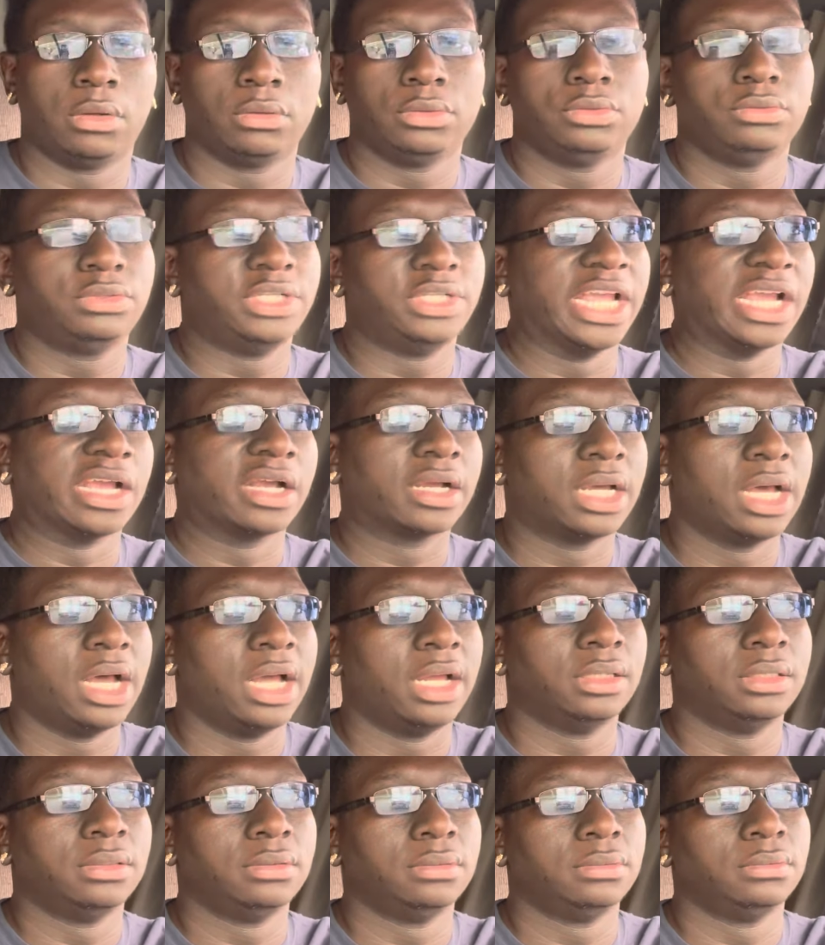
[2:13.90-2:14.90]
take a cut.
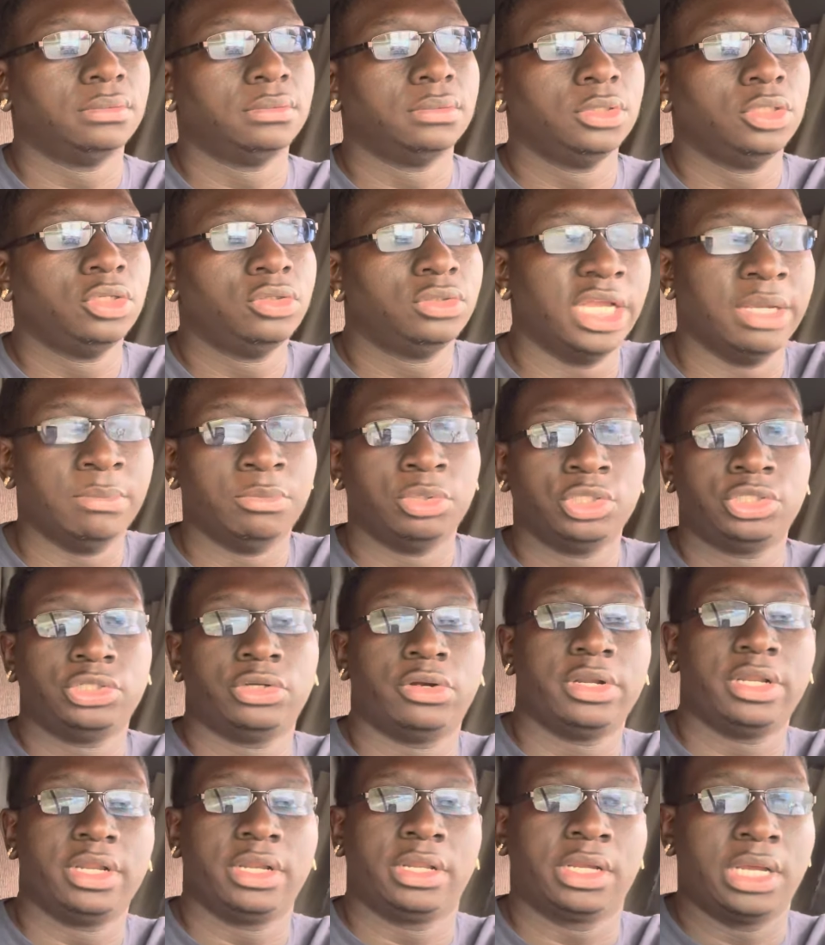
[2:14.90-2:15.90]
You take
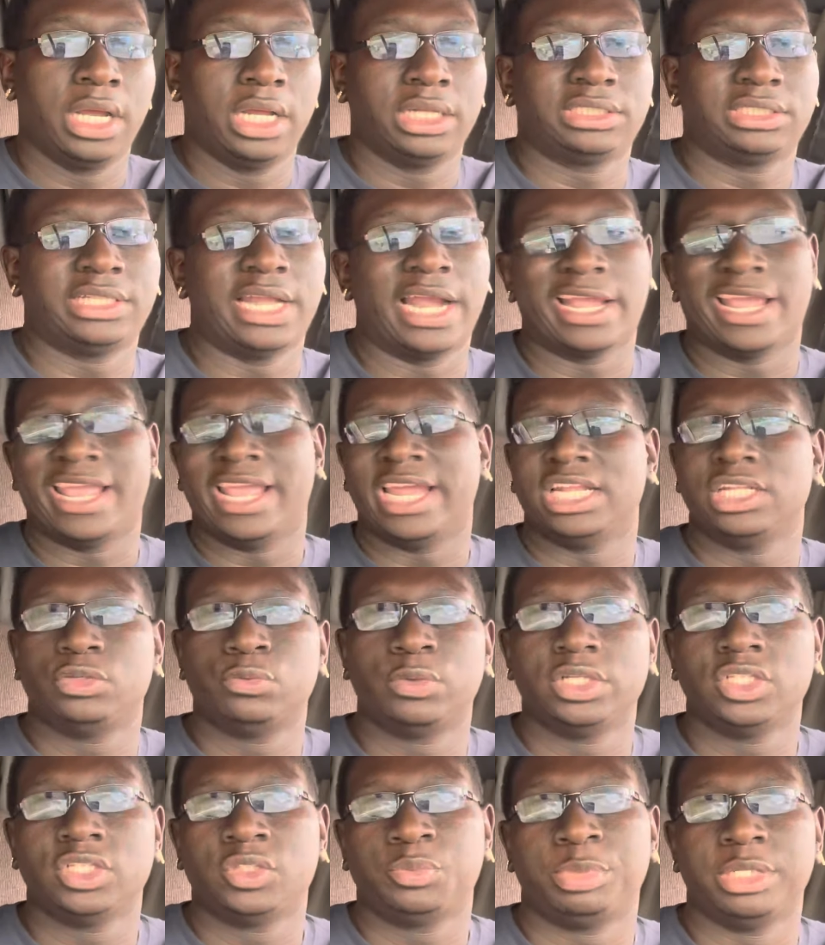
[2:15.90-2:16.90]
majority of the cut. It's like an
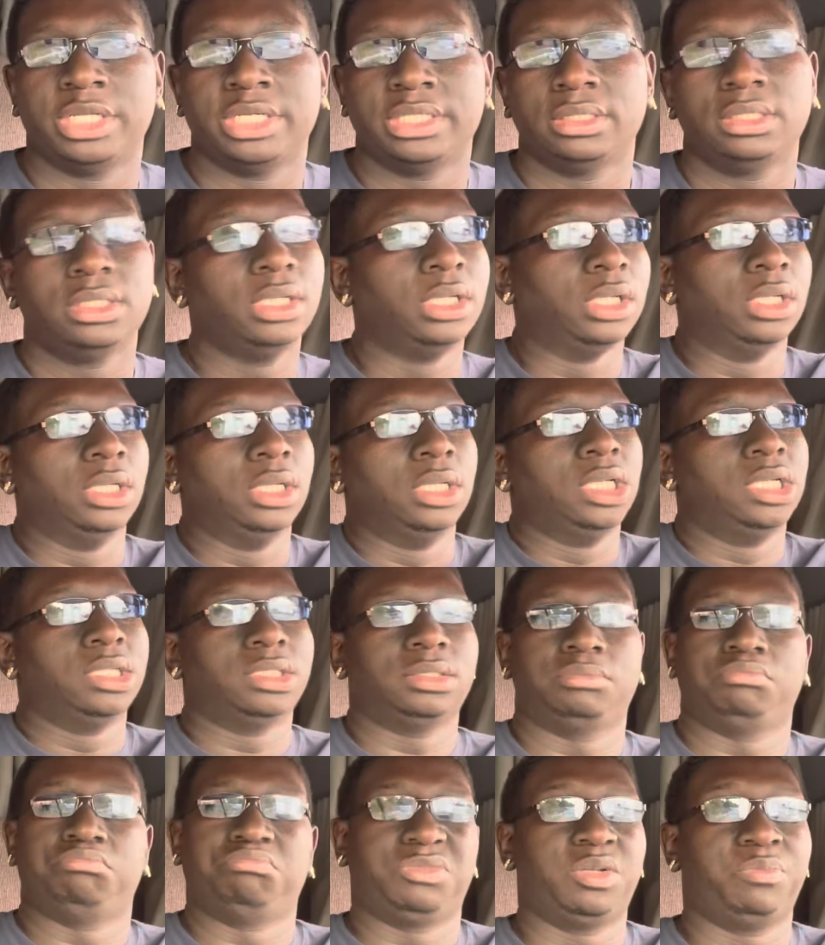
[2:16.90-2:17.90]
80-20 split,
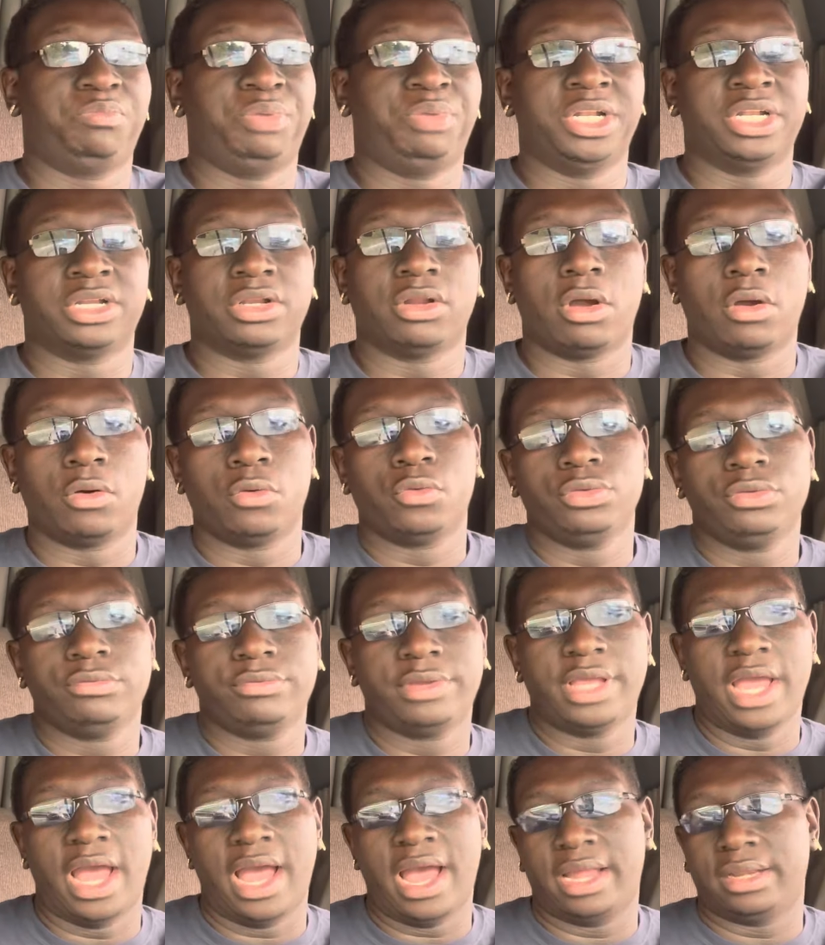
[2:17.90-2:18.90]
depending on who you
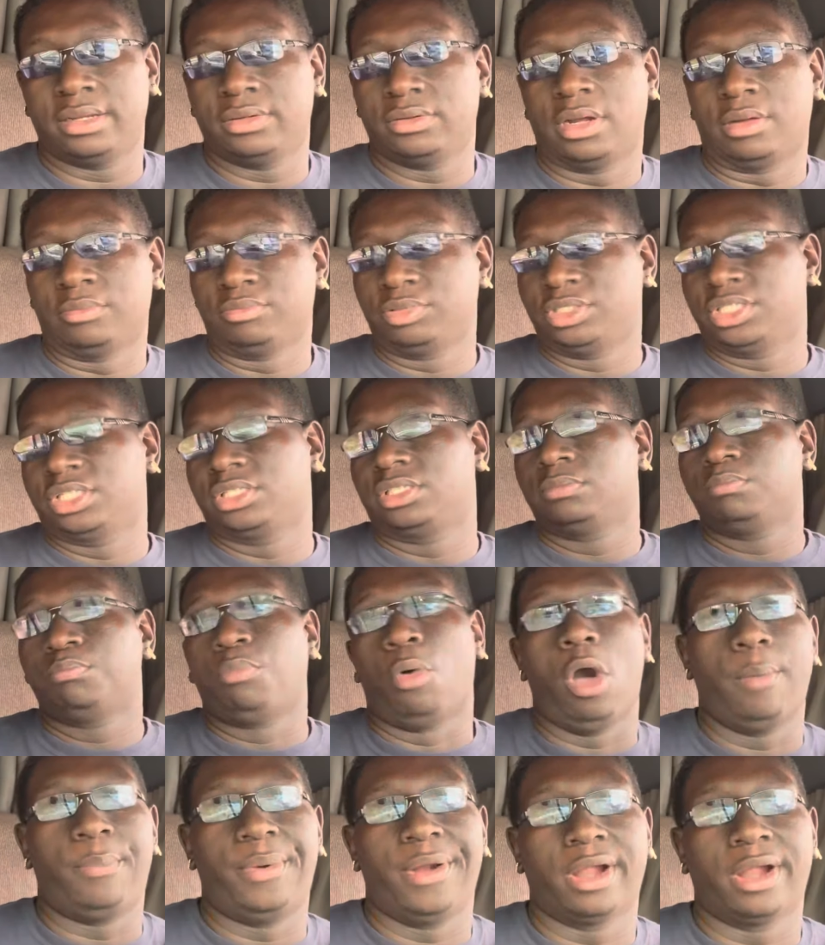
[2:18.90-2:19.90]
got, just
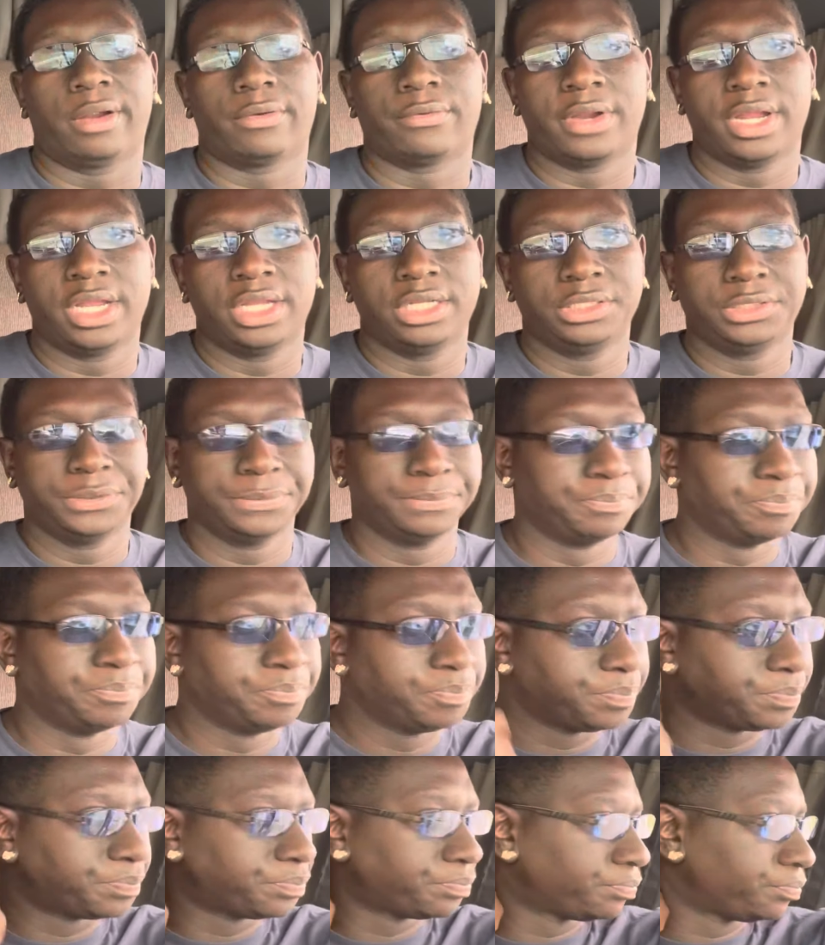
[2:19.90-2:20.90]
ballpark range.
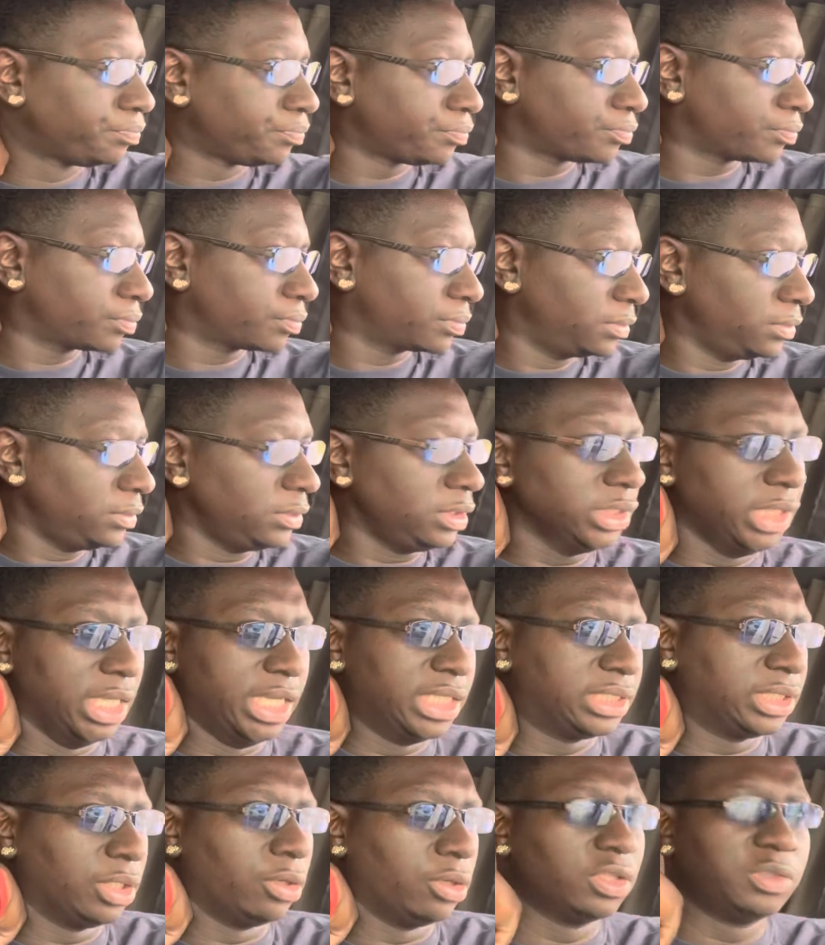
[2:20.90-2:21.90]

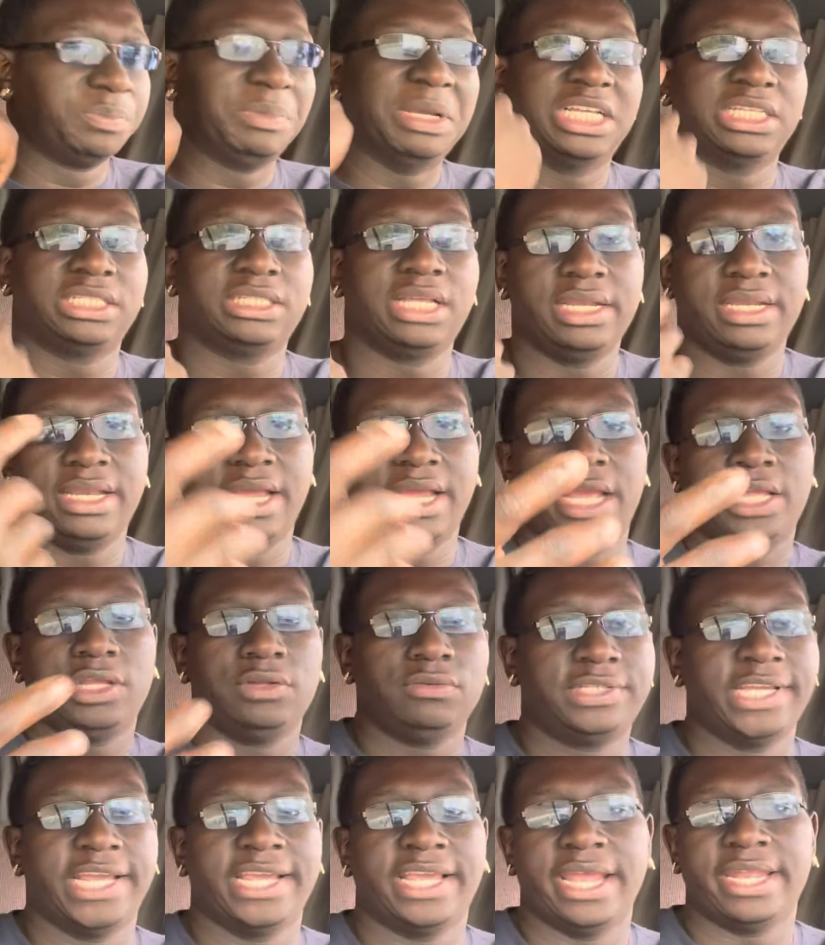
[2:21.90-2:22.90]
And so it's basically like that. You
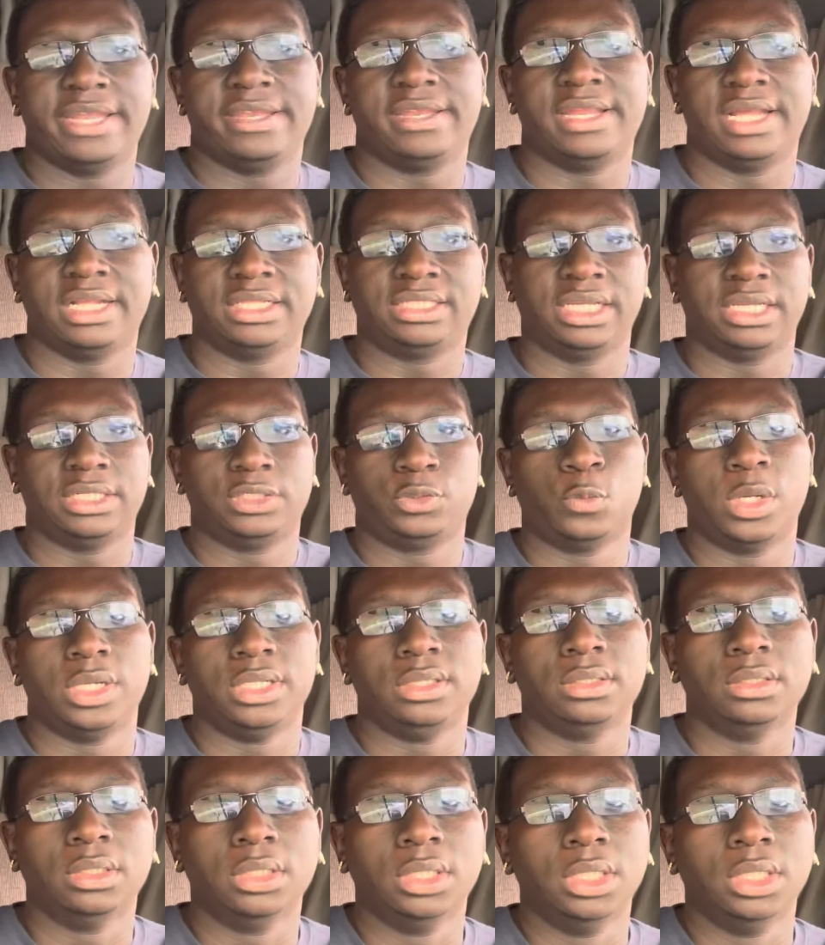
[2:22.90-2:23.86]
take 80, they take 20,